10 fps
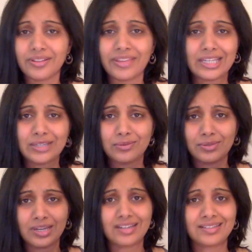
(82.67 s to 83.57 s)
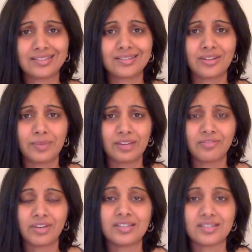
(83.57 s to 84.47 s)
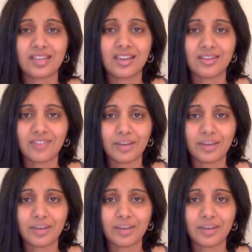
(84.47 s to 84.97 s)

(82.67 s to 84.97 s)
Thank you guys, all my friends and